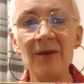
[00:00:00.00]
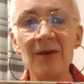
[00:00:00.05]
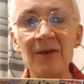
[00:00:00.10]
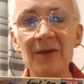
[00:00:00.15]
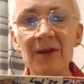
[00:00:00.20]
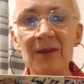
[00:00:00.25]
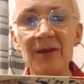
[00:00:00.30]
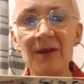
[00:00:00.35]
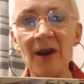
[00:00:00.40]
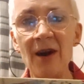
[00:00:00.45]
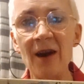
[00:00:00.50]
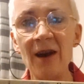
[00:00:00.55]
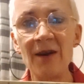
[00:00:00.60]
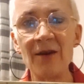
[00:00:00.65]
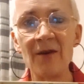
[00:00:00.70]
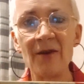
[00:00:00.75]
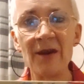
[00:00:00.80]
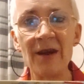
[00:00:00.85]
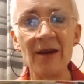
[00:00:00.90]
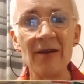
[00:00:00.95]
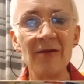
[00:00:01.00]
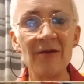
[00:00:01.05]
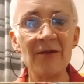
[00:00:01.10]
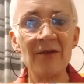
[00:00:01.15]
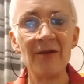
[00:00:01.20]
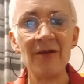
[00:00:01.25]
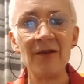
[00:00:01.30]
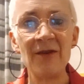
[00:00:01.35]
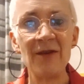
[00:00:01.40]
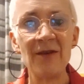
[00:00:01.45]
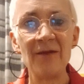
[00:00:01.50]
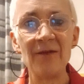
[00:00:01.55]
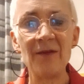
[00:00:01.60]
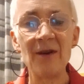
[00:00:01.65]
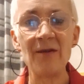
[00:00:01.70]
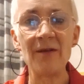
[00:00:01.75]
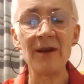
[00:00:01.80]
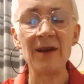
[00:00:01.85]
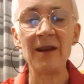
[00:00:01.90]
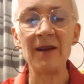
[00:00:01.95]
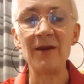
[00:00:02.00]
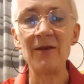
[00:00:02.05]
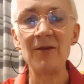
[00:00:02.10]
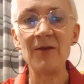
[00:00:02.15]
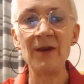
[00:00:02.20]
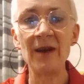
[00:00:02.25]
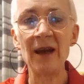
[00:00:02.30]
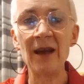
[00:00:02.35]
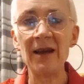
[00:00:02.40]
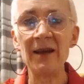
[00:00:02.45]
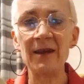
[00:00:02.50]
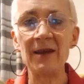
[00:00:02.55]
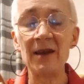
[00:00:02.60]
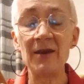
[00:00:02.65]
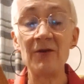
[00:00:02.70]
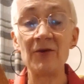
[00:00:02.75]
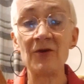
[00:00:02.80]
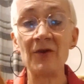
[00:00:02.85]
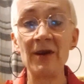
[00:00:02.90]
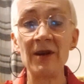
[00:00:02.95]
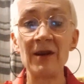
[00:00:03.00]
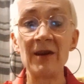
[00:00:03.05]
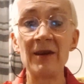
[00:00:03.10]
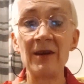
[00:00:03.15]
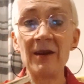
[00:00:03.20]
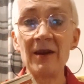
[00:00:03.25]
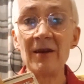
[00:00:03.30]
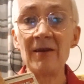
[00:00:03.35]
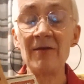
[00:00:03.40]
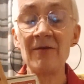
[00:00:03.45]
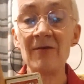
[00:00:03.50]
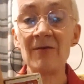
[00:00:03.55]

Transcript: design on it, very UK centric, yeah.